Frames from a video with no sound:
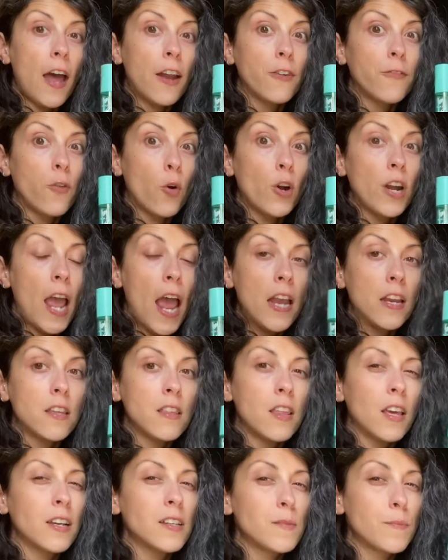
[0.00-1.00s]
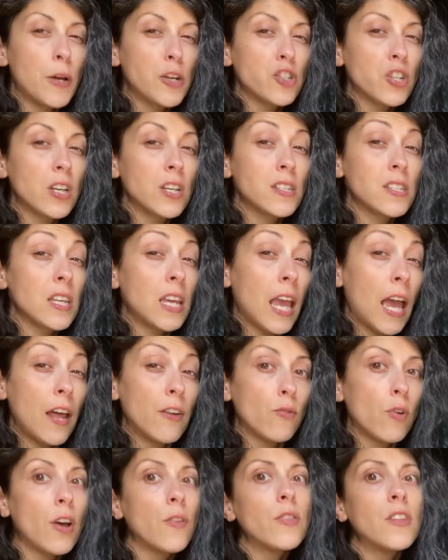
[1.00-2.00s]
afford anything, especially because the
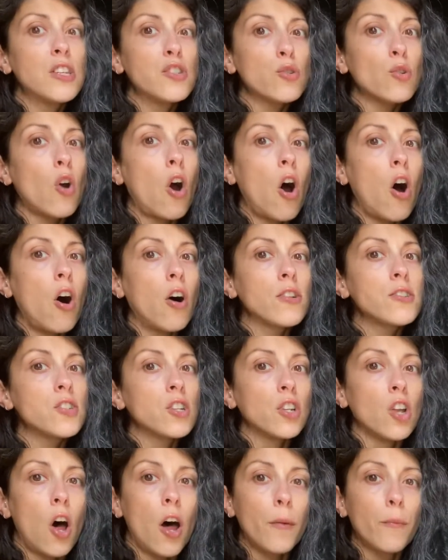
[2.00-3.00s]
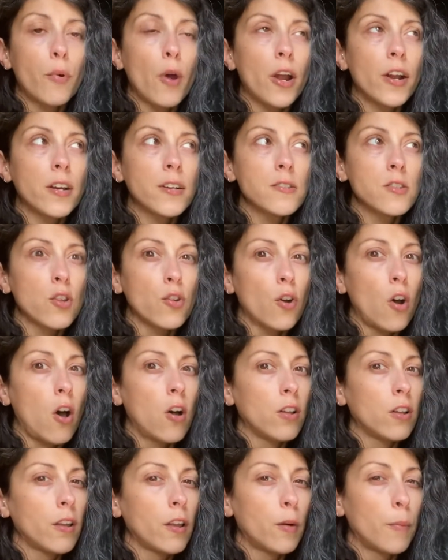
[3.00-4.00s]
Kenra, these are all salon products, so they're all
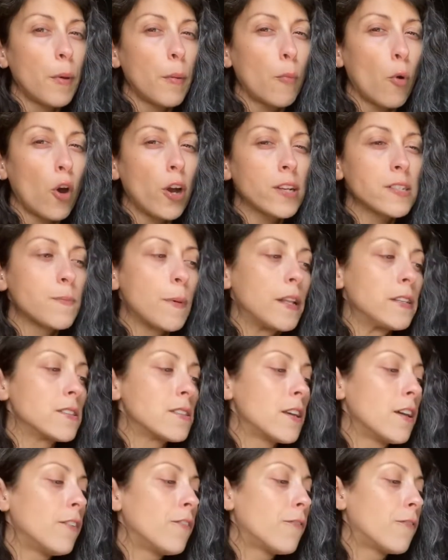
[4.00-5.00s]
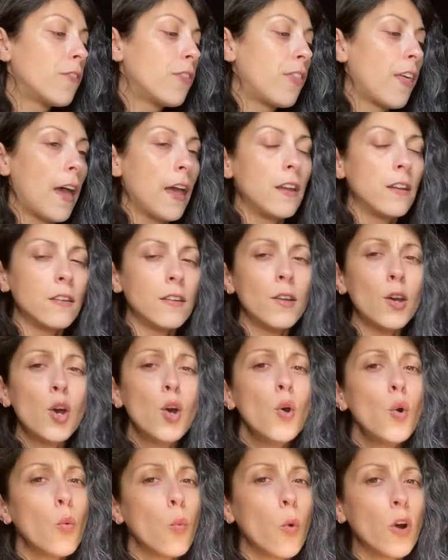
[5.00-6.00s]
a little bit more expensive than
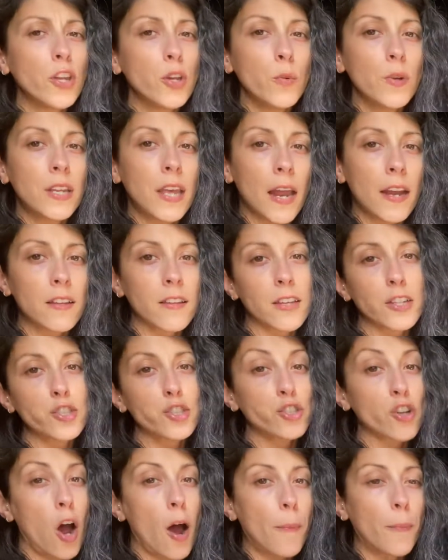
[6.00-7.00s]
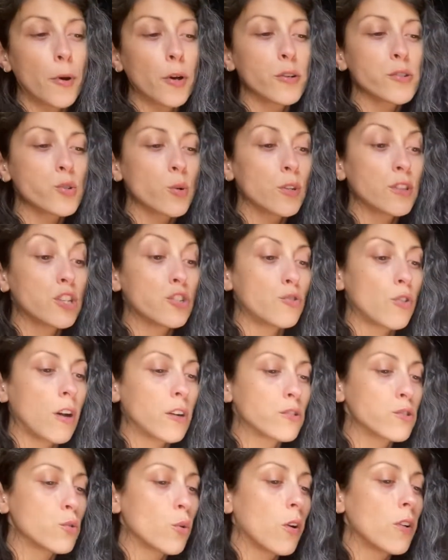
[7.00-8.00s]
what you would get at Shoppers or at the
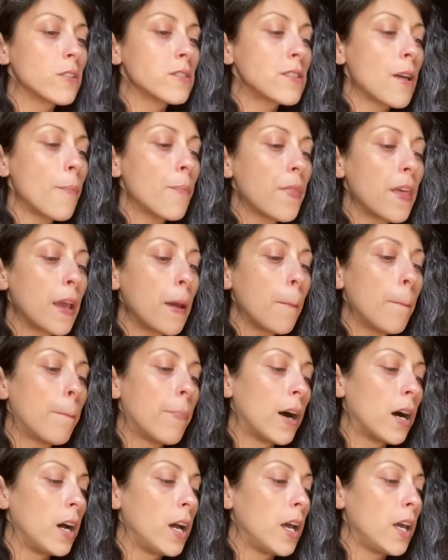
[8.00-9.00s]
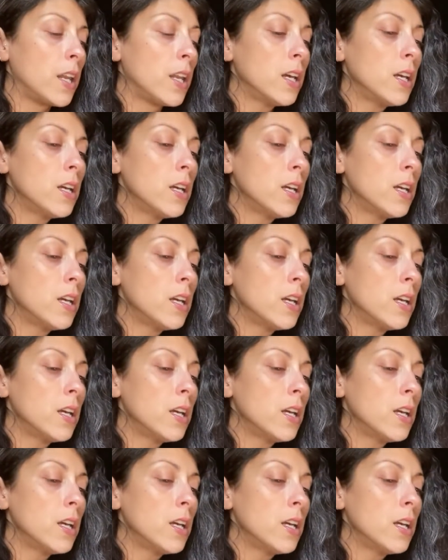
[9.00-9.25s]
drugstore or something. But